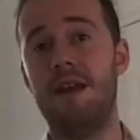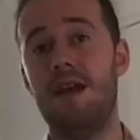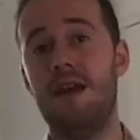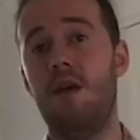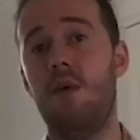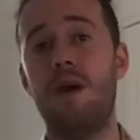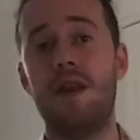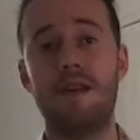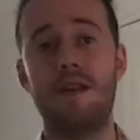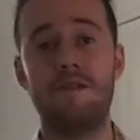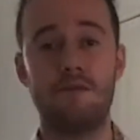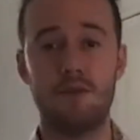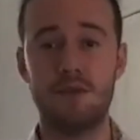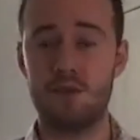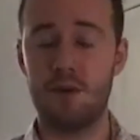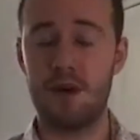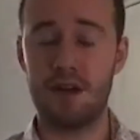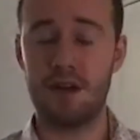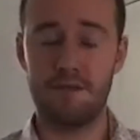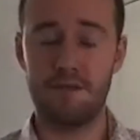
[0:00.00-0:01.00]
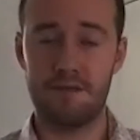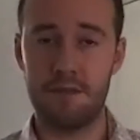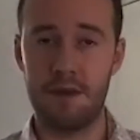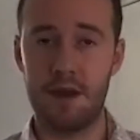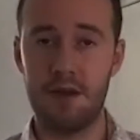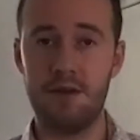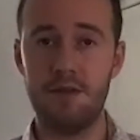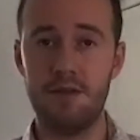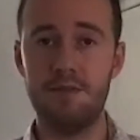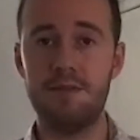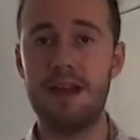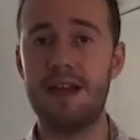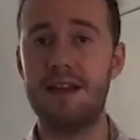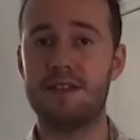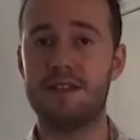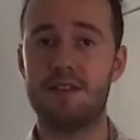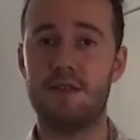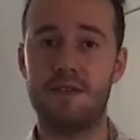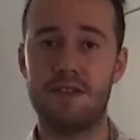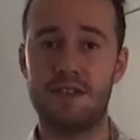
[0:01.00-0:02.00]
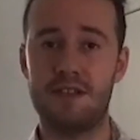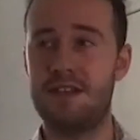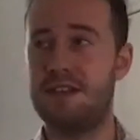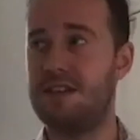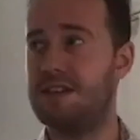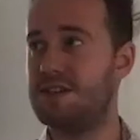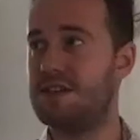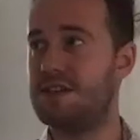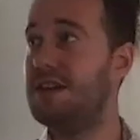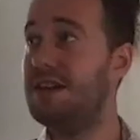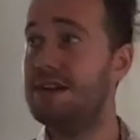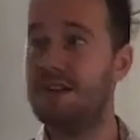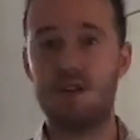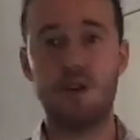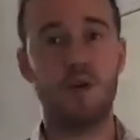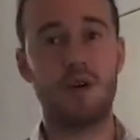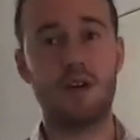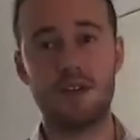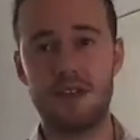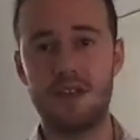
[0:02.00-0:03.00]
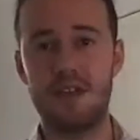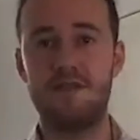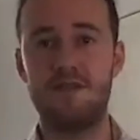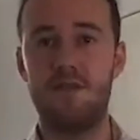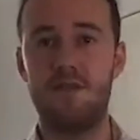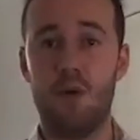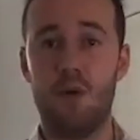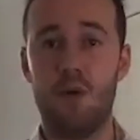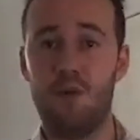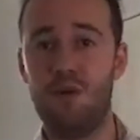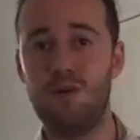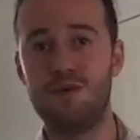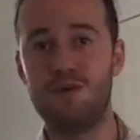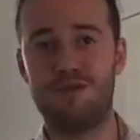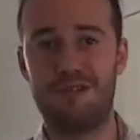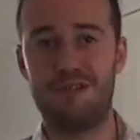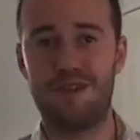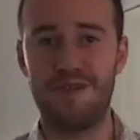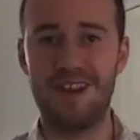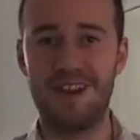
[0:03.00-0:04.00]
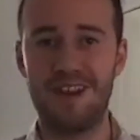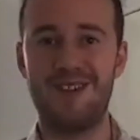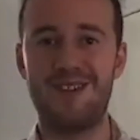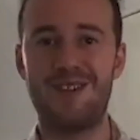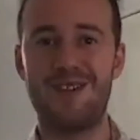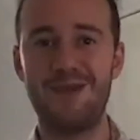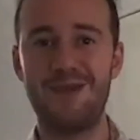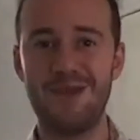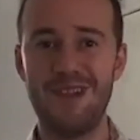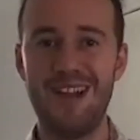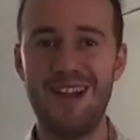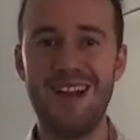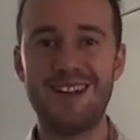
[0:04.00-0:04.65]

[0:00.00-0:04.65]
When everyone's working from home, it's obviously you're just talking to these four walls or on a video call,